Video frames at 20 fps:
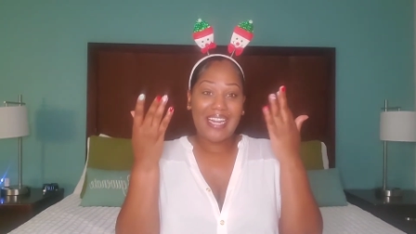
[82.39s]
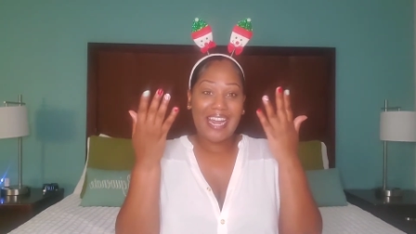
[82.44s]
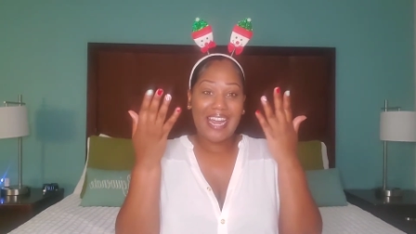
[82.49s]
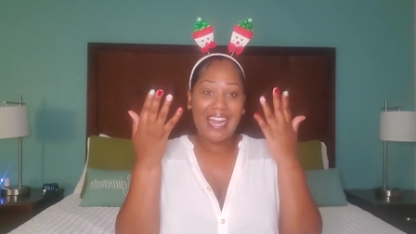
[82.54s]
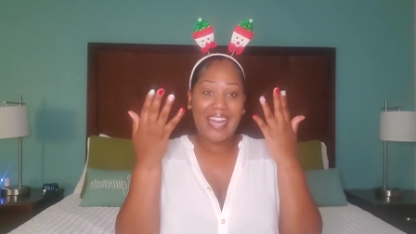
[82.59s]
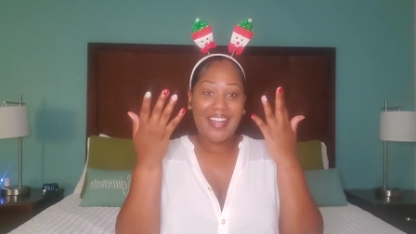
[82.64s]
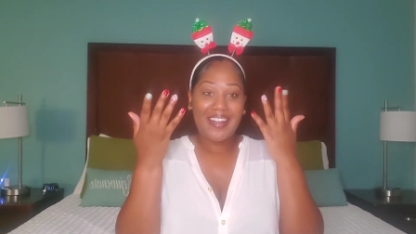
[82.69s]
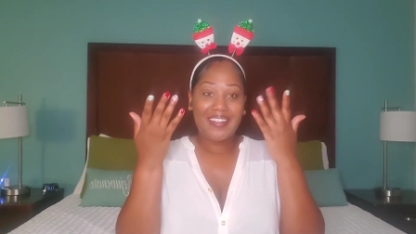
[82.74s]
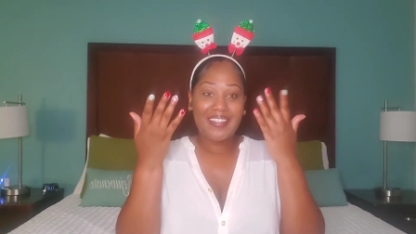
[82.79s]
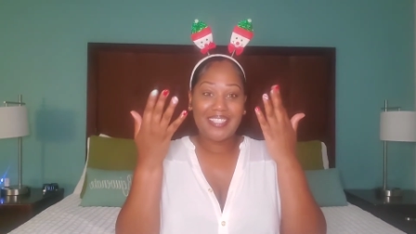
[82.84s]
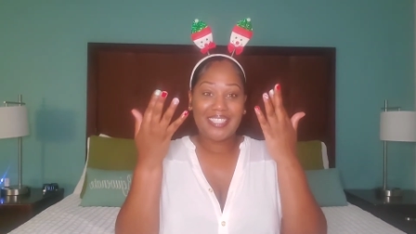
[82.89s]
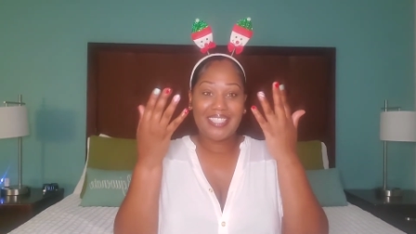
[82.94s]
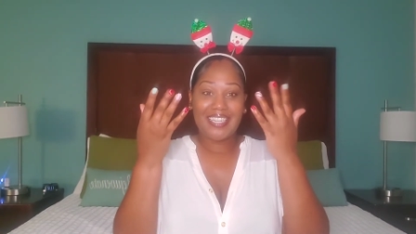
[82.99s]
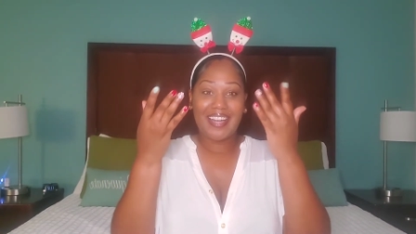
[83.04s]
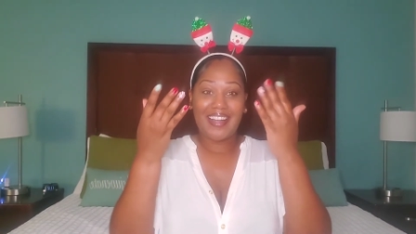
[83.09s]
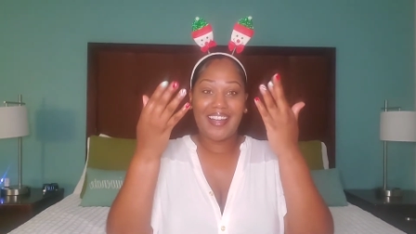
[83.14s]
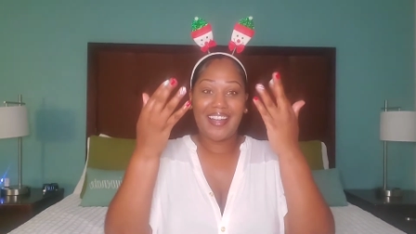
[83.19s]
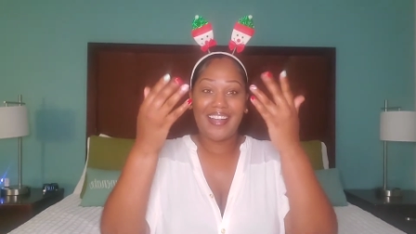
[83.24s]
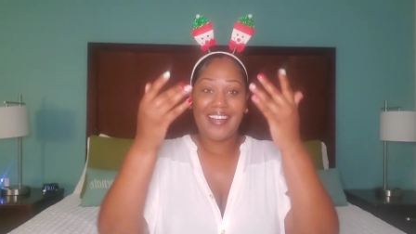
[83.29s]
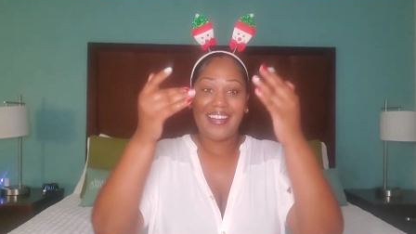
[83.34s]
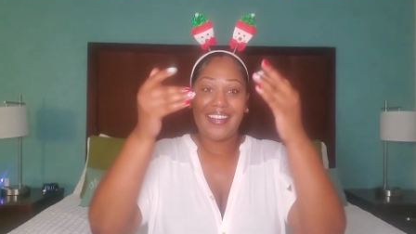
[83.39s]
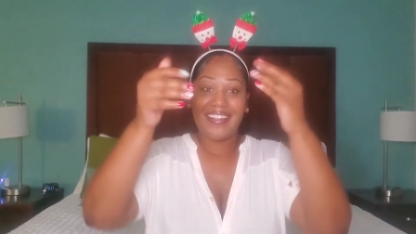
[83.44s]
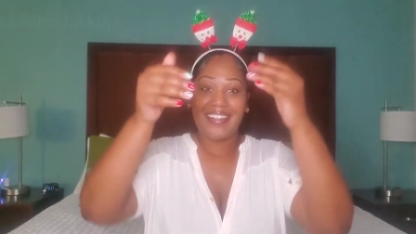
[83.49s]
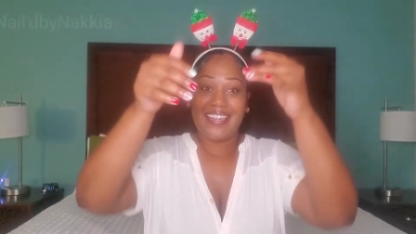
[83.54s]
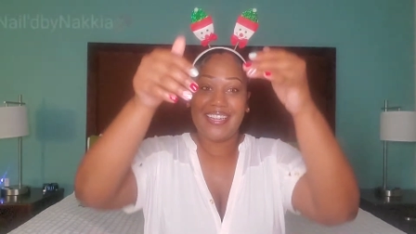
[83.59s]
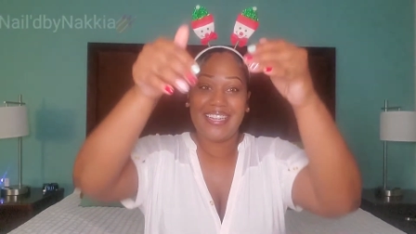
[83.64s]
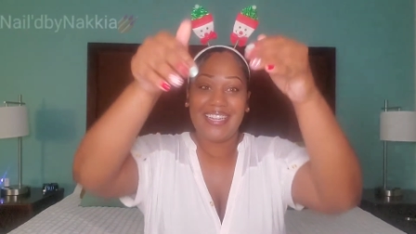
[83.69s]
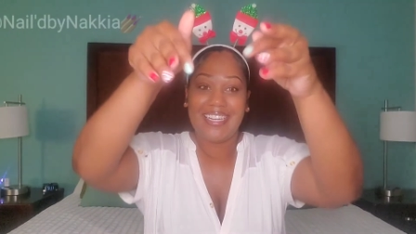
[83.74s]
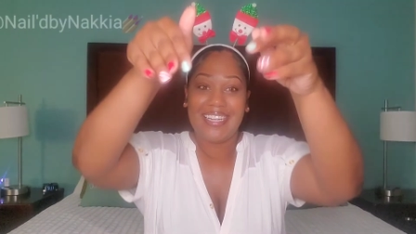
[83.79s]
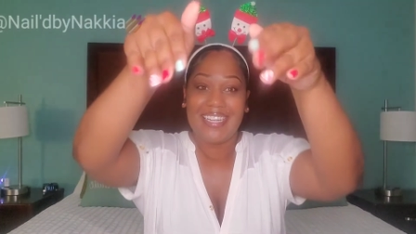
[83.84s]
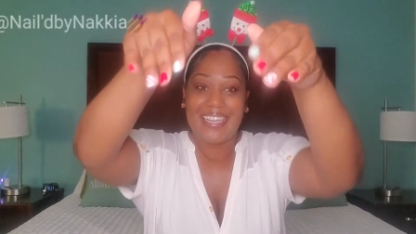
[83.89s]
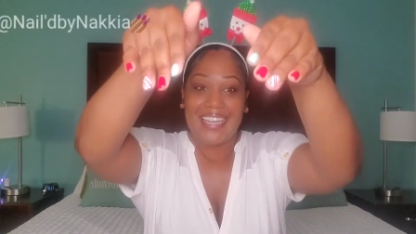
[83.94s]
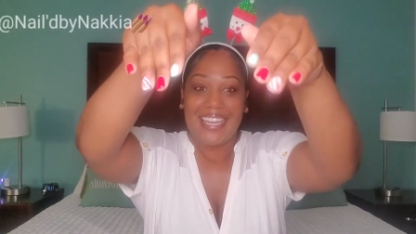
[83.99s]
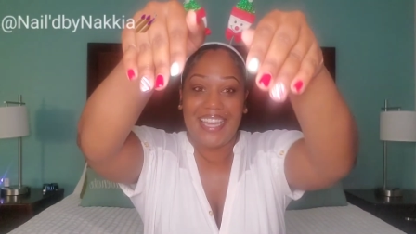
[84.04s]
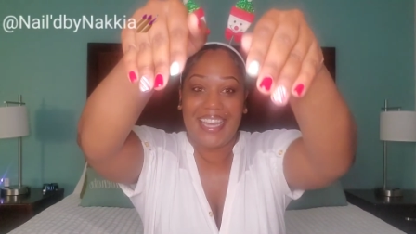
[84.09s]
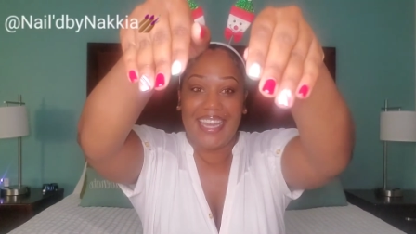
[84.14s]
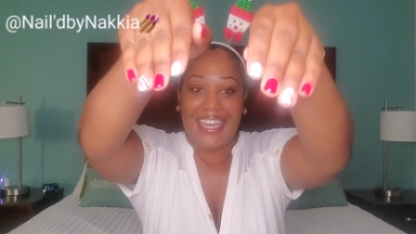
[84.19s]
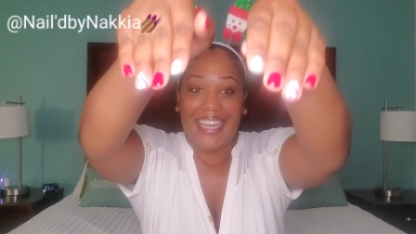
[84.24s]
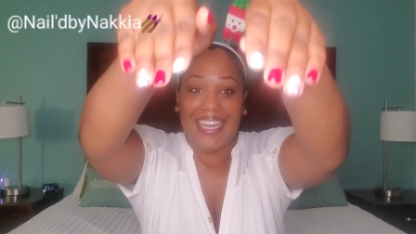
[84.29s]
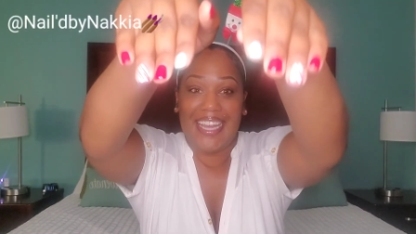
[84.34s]
nails y'all look
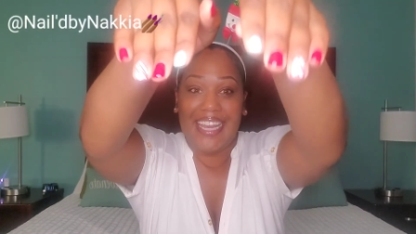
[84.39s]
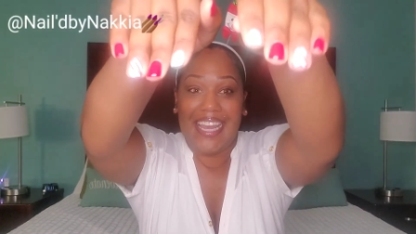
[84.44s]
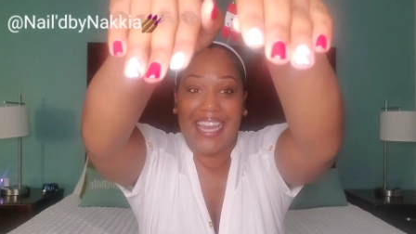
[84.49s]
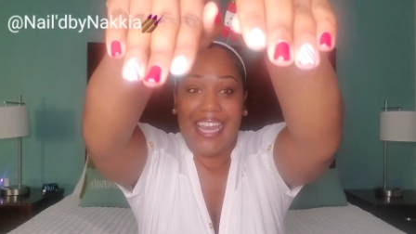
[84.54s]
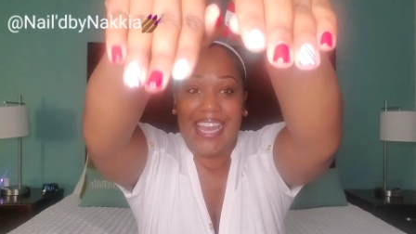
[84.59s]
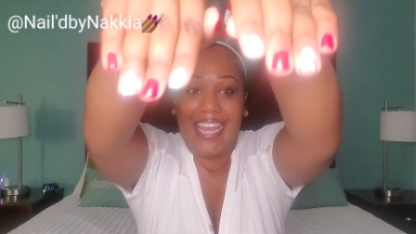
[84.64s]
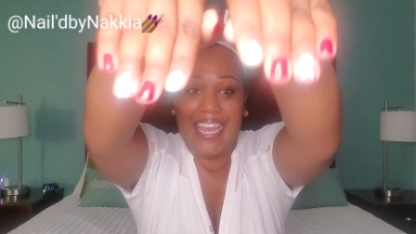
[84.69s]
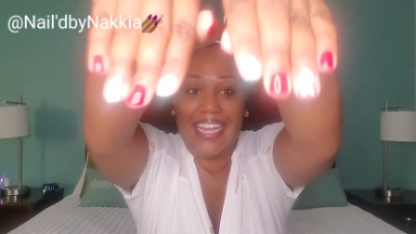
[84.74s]
get, get